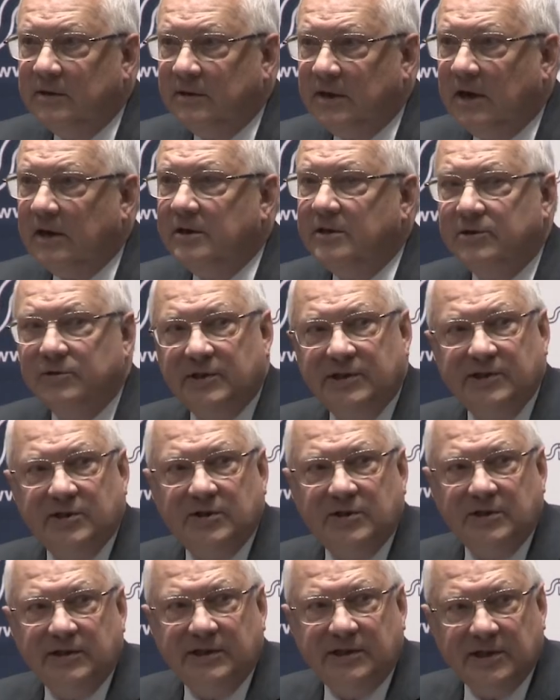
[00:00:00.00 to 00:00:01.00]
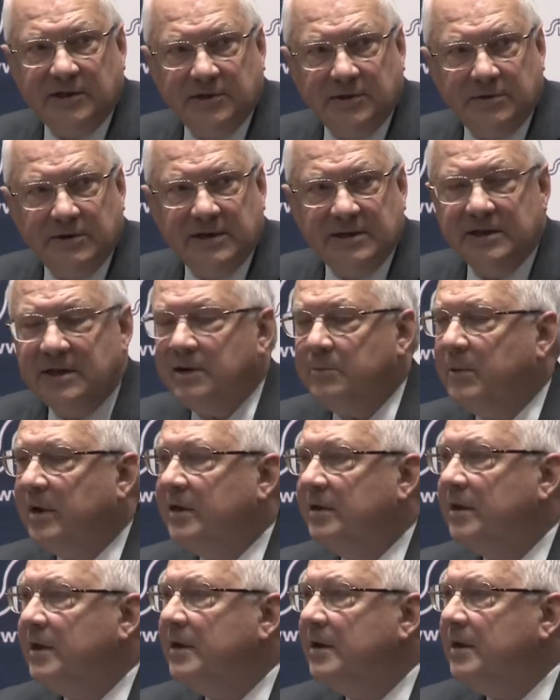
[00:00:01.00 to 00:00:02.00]
They are interested in security.
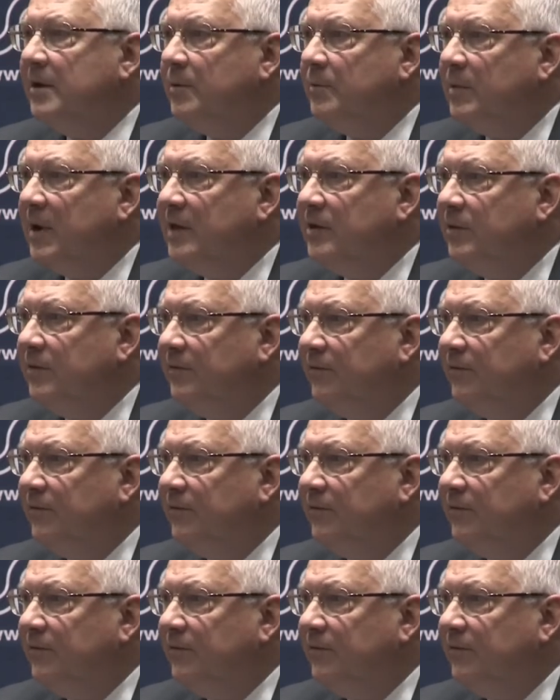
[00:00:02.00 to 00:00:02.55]
When